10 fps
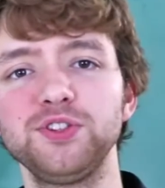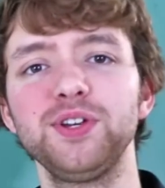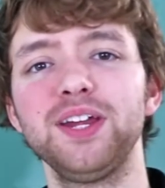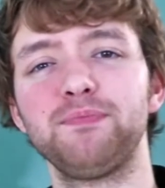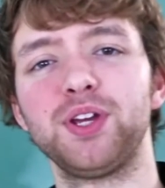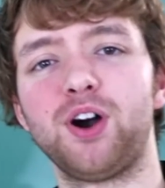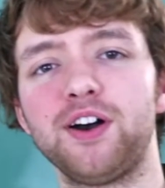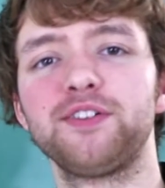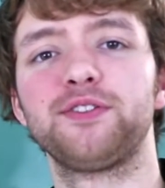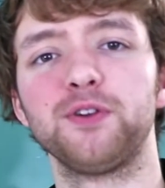Once you get
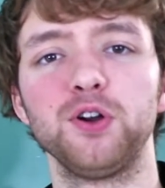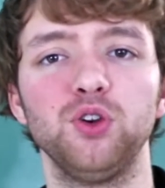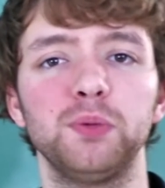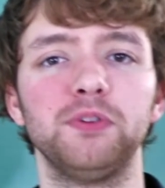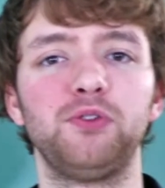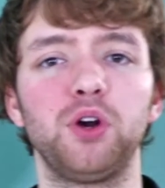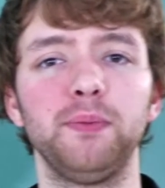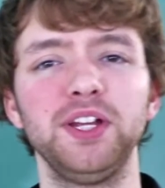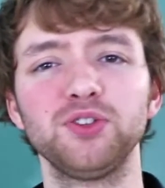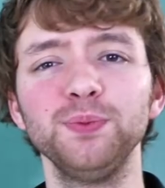beyond third normal
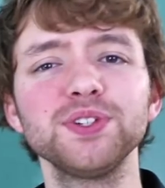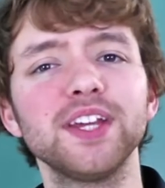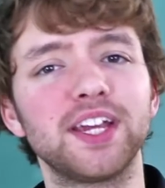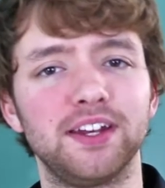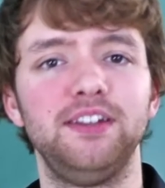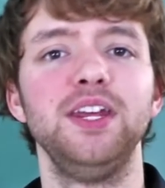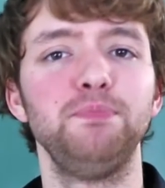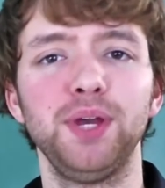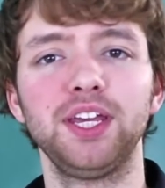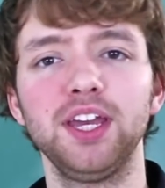form, it's almost like
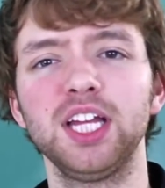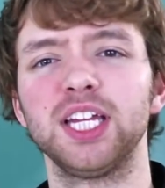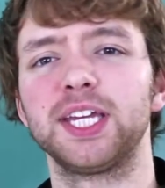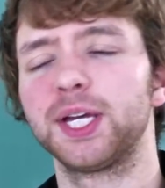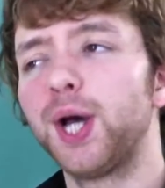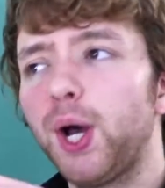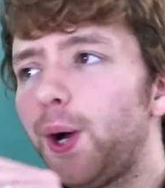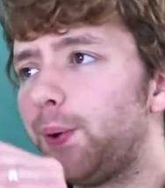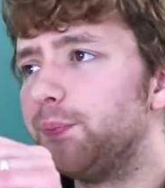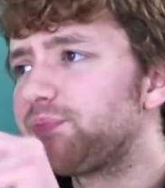nitpicking, like,
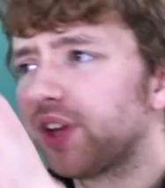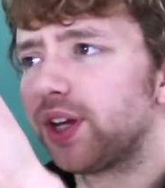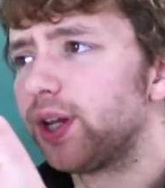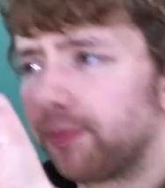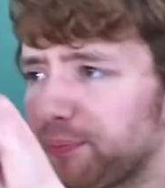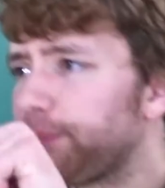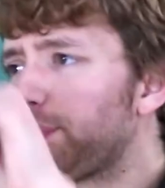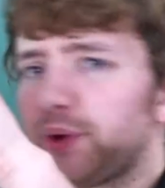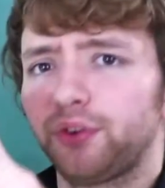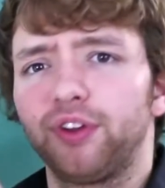oh,
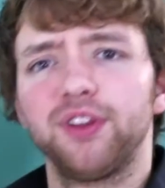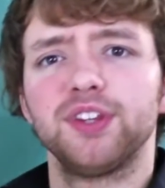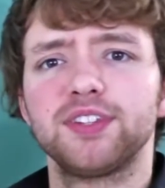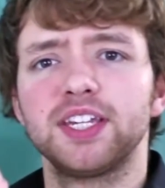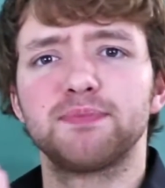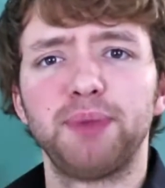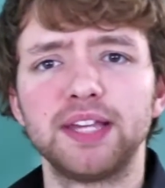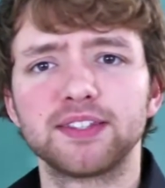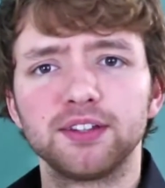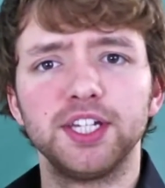psh, this thing's
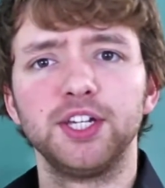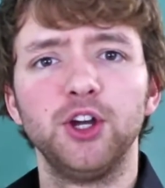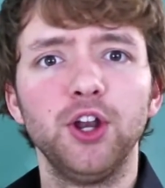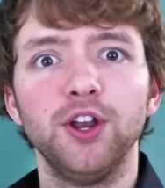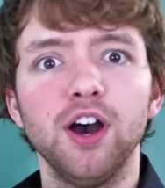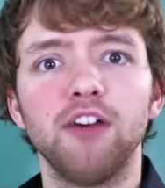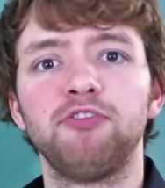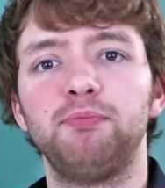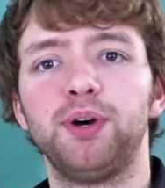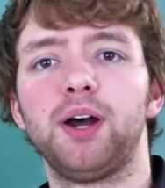basically good
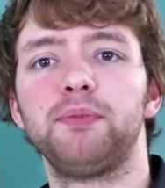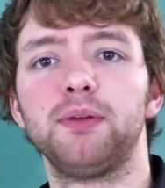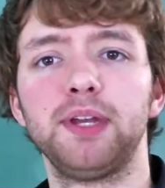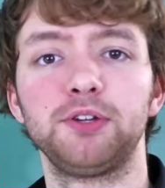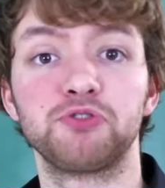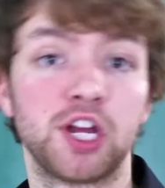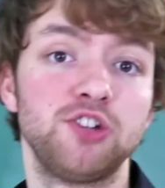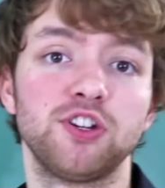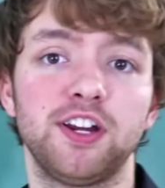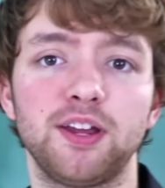enough, but I'm gonna make you
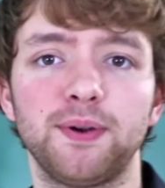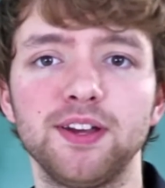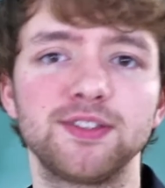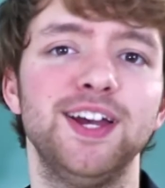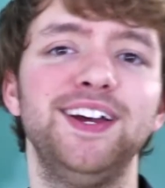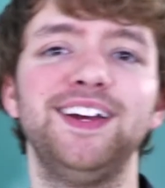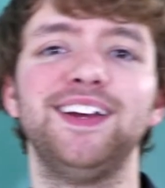change it anyways.